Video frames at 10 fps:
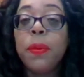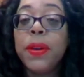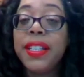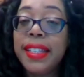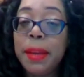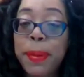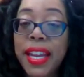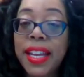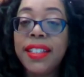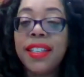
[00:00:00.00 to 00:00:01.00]

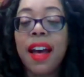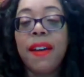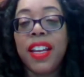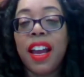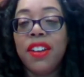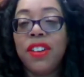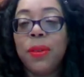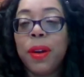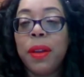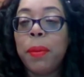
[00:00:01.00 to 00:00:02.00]
Recipients of the
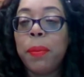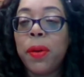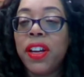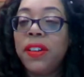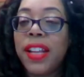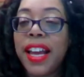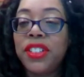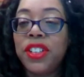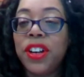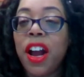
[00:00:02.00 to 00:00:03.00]
Underwood Memorial
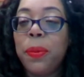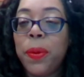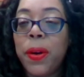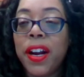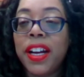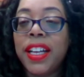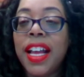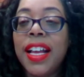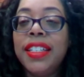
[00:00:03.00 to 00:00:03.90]
Lecture Award